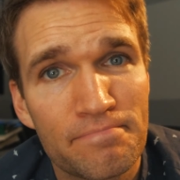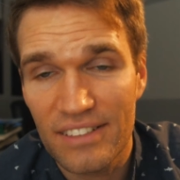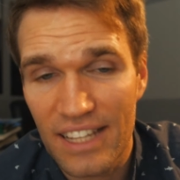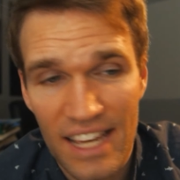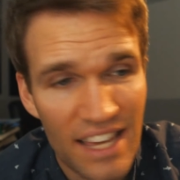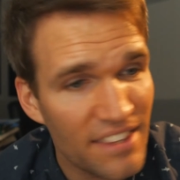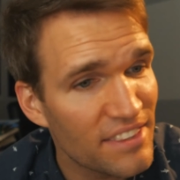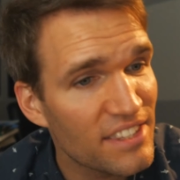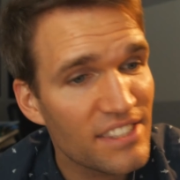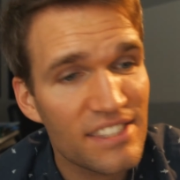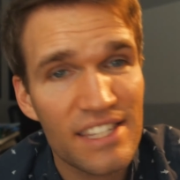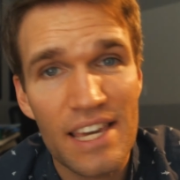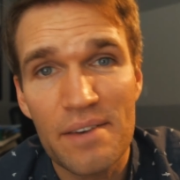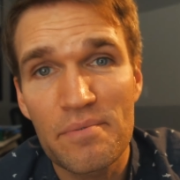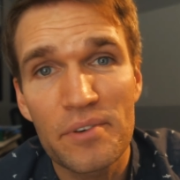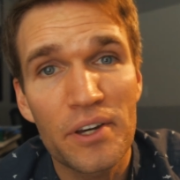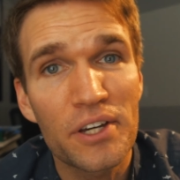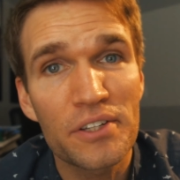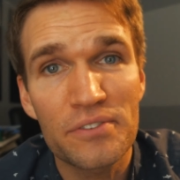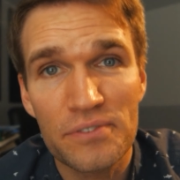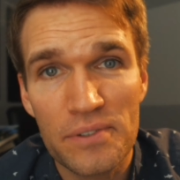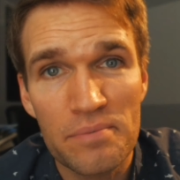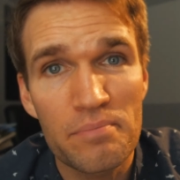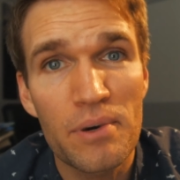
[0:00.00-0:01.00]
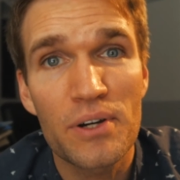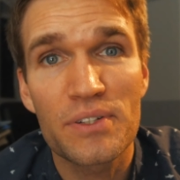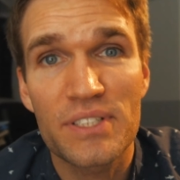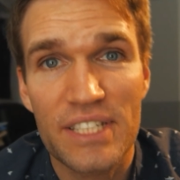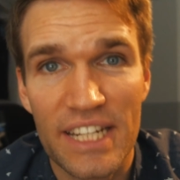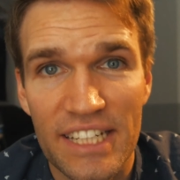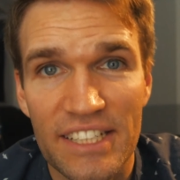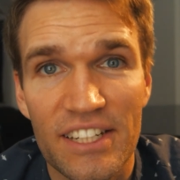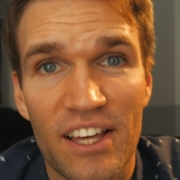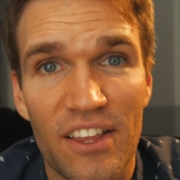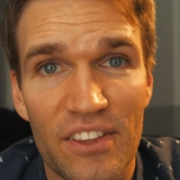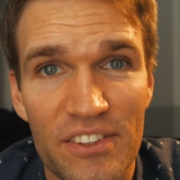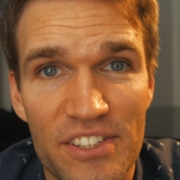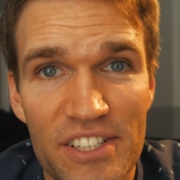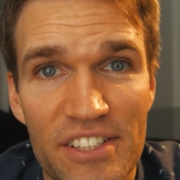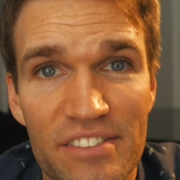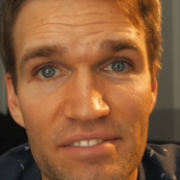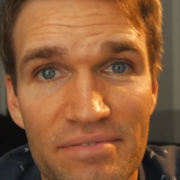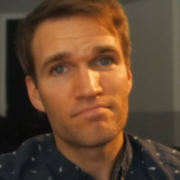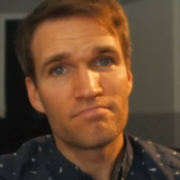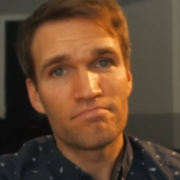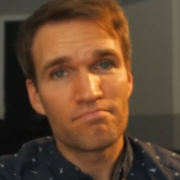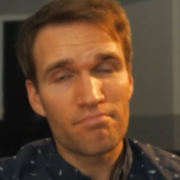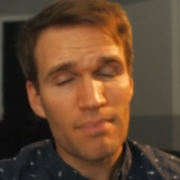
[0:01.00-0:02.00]
And the same goes for most technology.
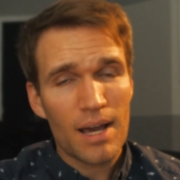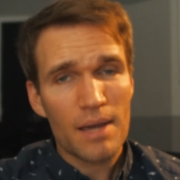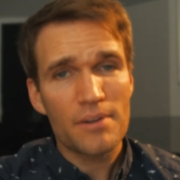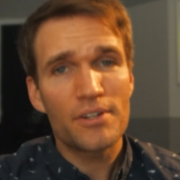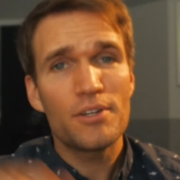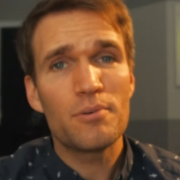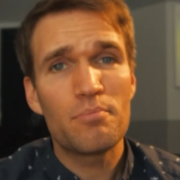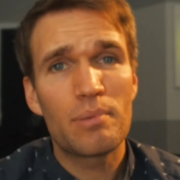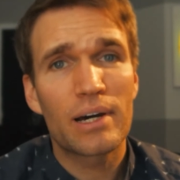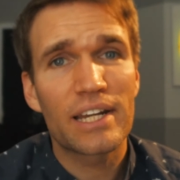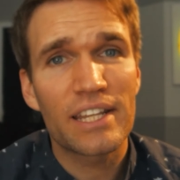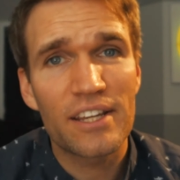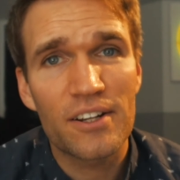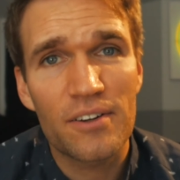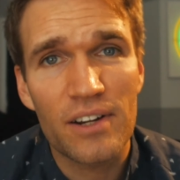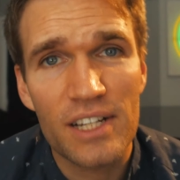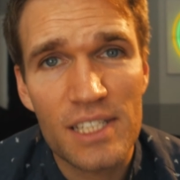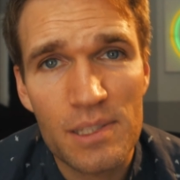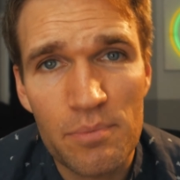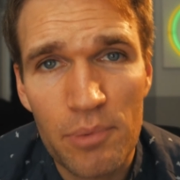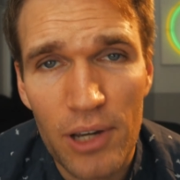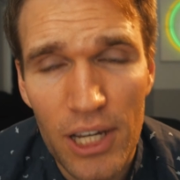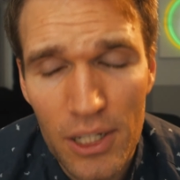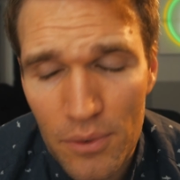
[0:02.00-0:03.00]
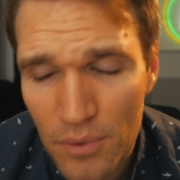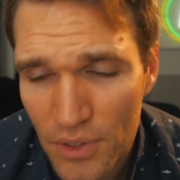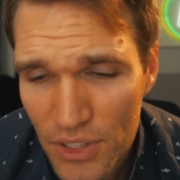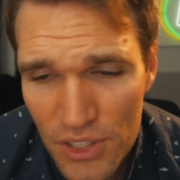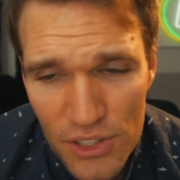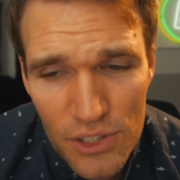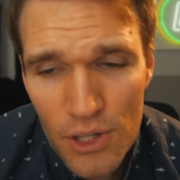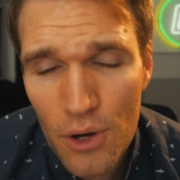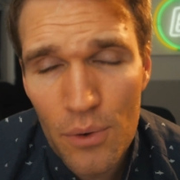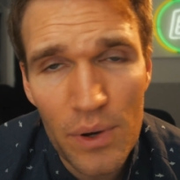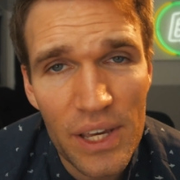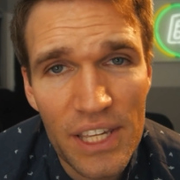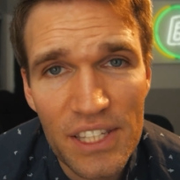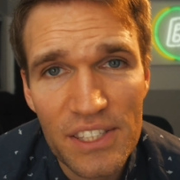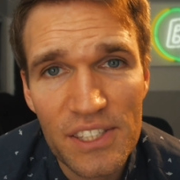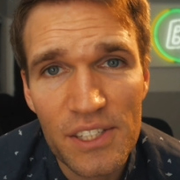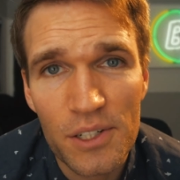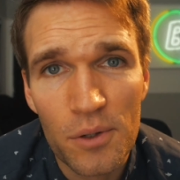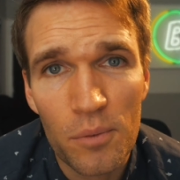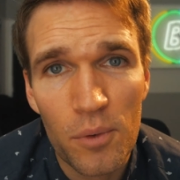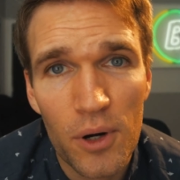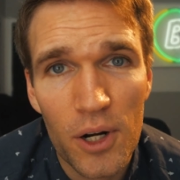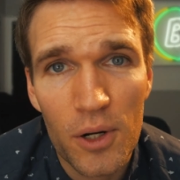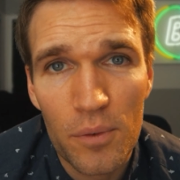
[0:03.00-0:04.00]
My new buddy across the pond was so easy
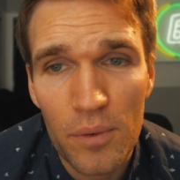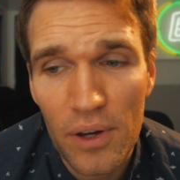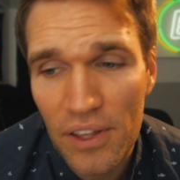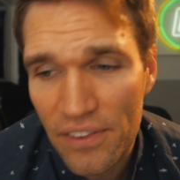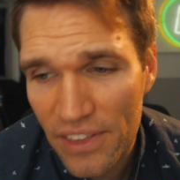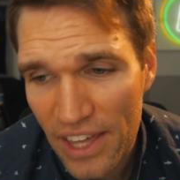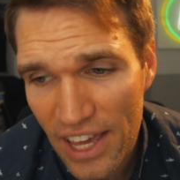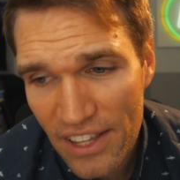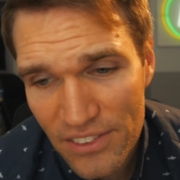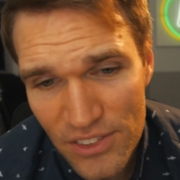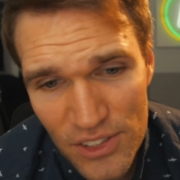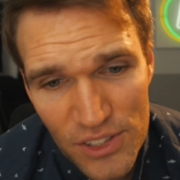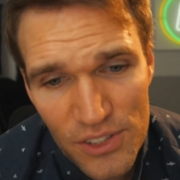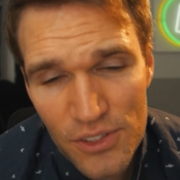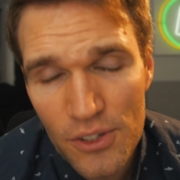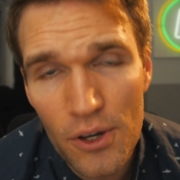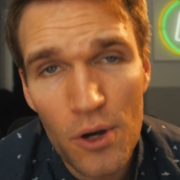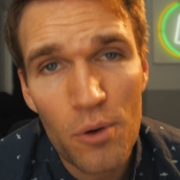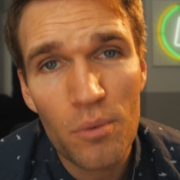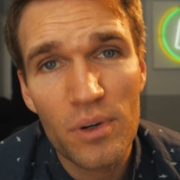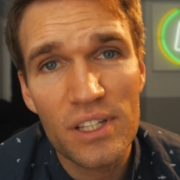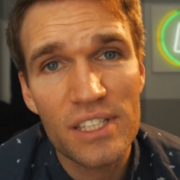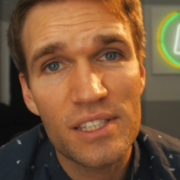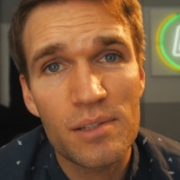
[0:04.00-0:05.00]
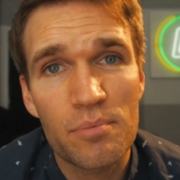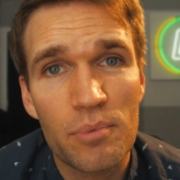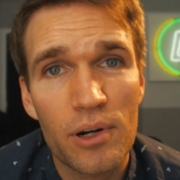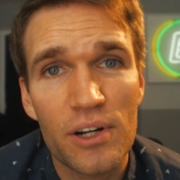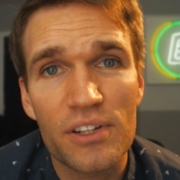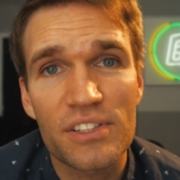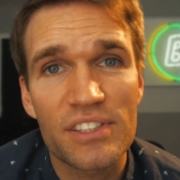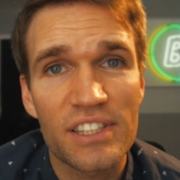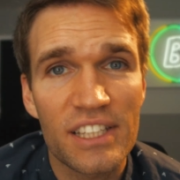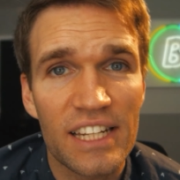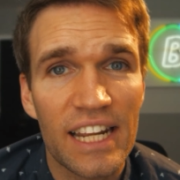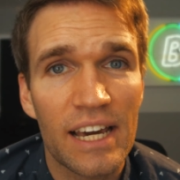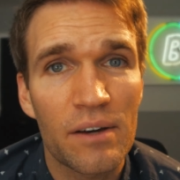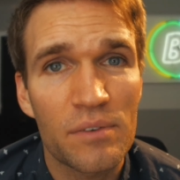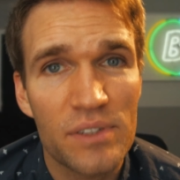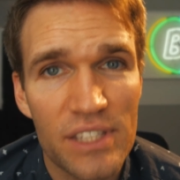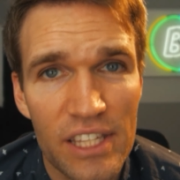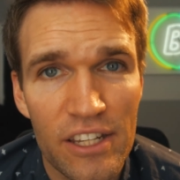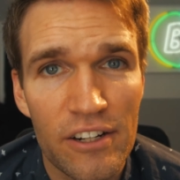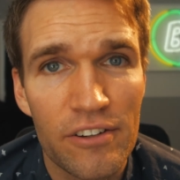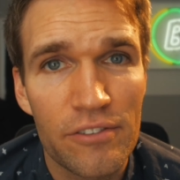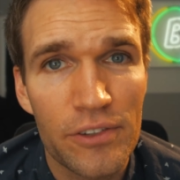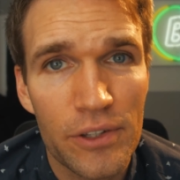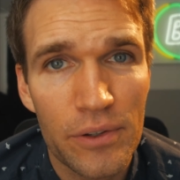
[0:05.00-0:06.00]
to work with, and so was the person that I was
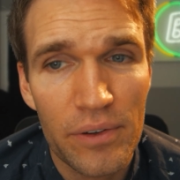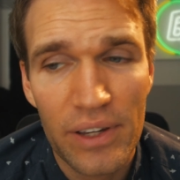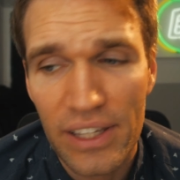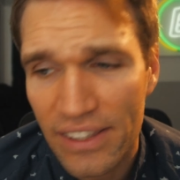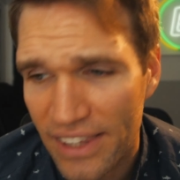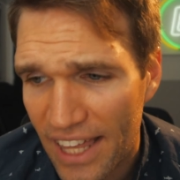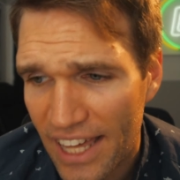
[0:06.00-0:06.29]
interviewing.